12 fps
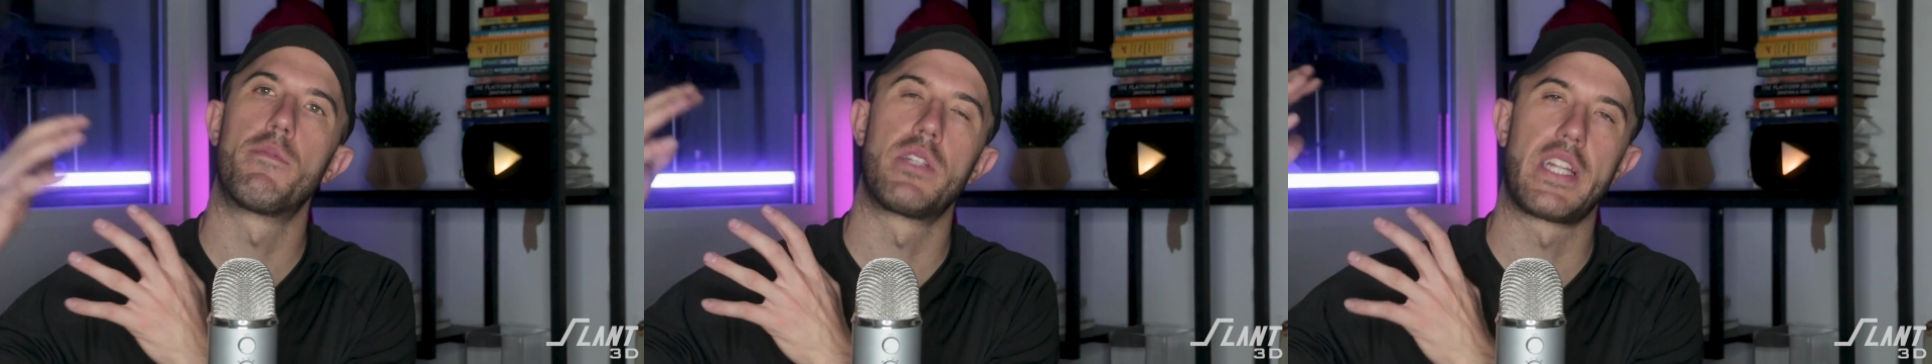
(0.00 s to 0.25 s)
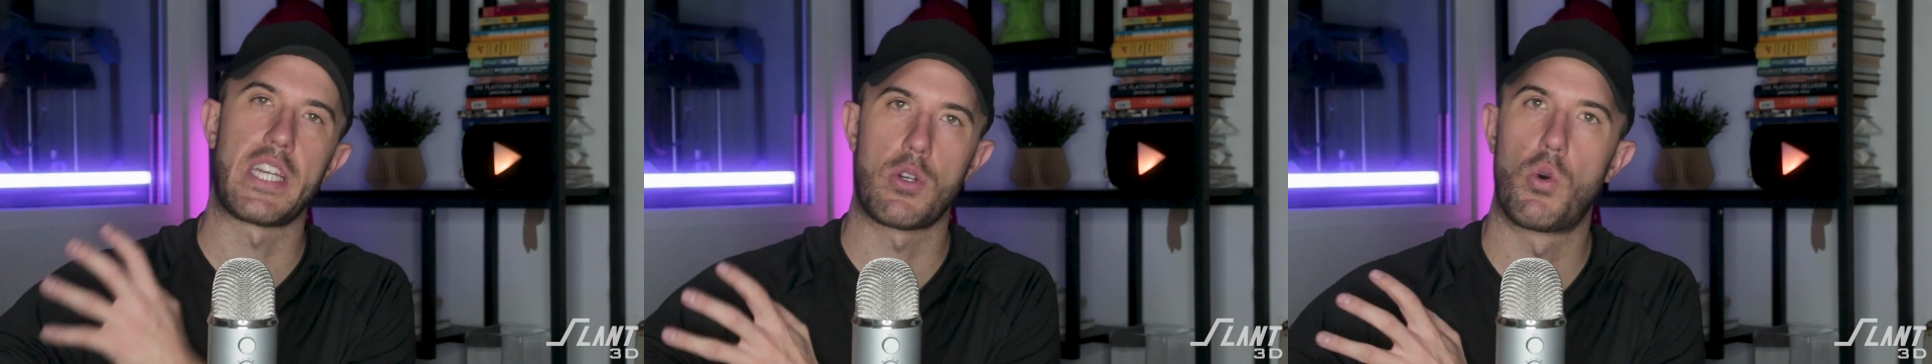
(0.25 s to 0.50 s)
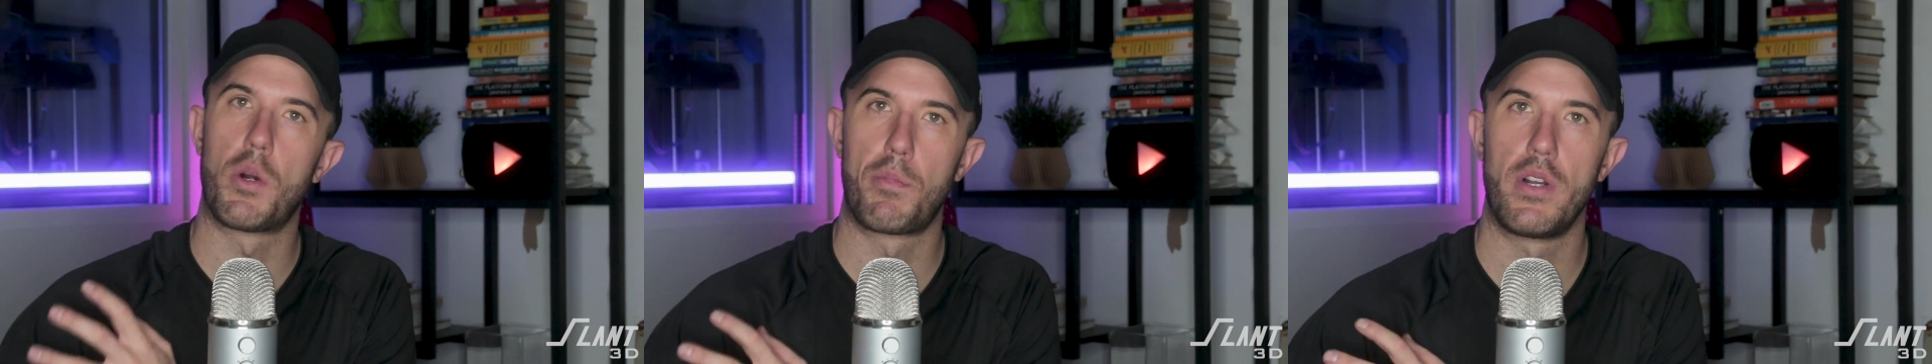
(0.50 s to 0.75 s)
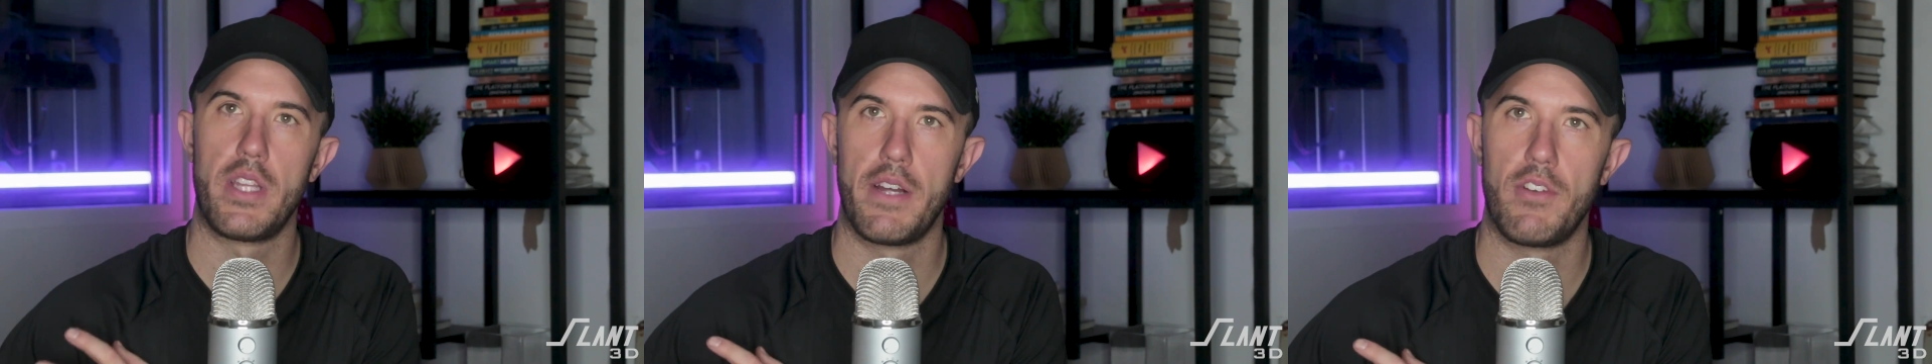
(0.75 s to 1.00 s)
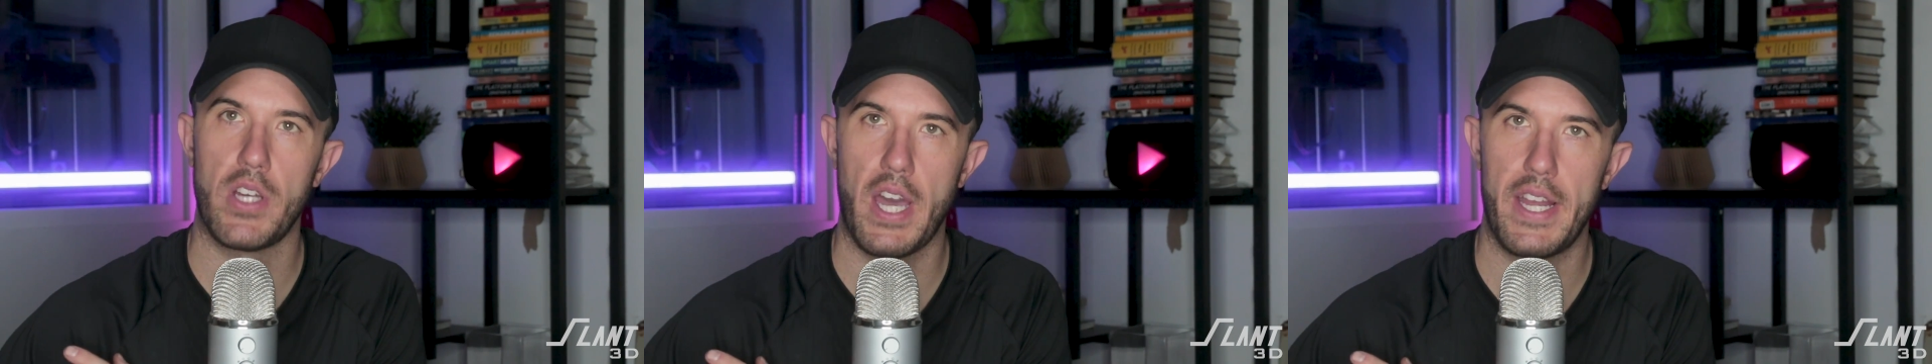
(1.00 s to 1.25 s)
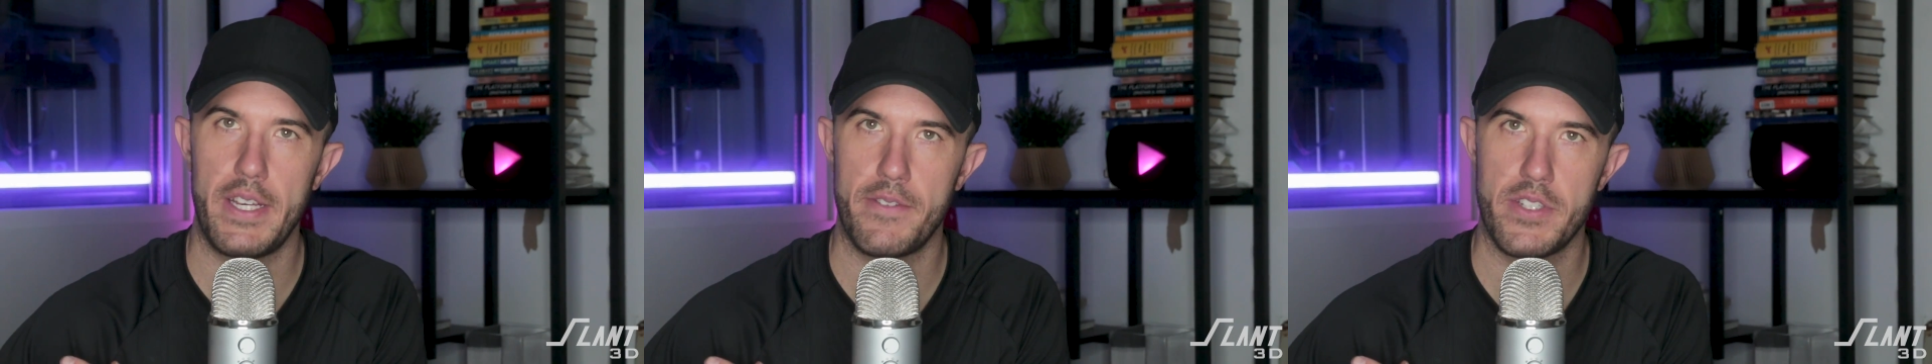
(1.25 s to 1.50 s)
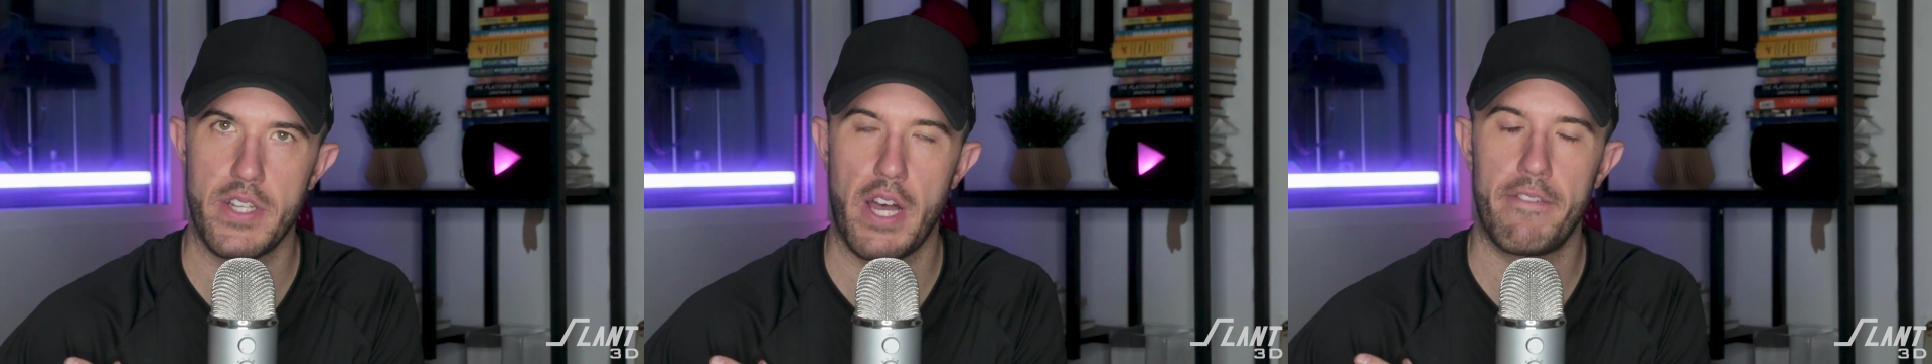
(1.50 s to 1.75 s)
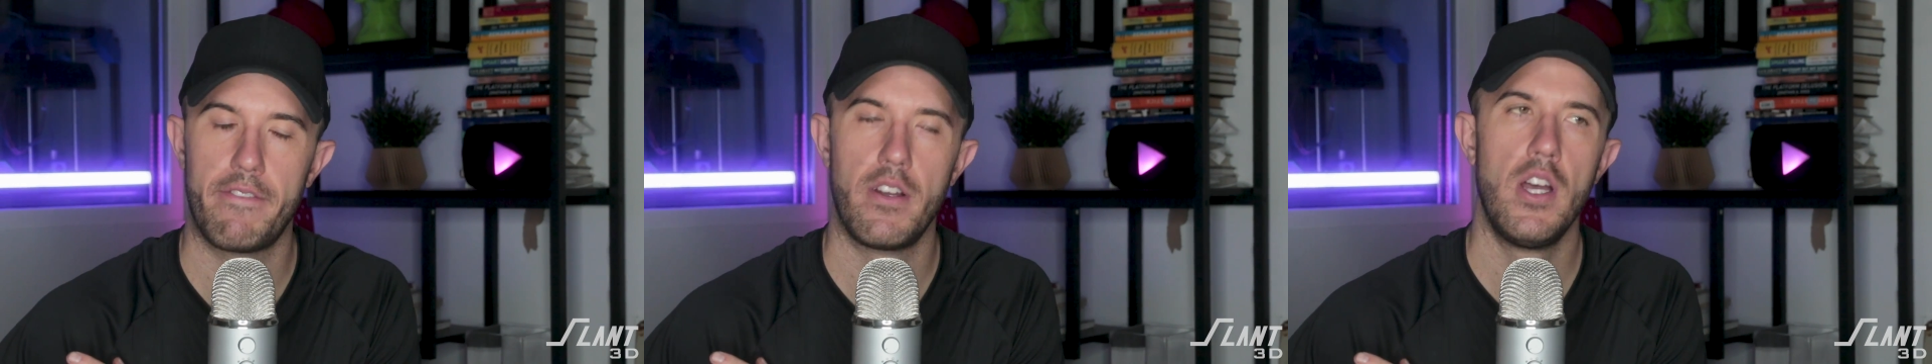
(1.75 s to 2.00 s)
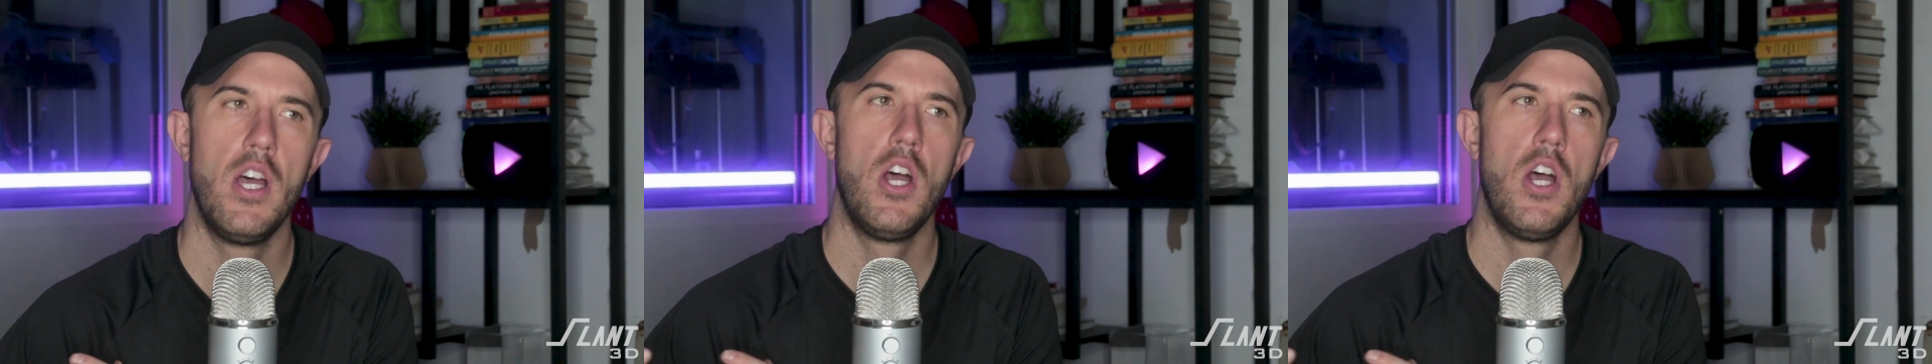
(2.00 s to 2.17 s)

up to like corporate level kind of stuff,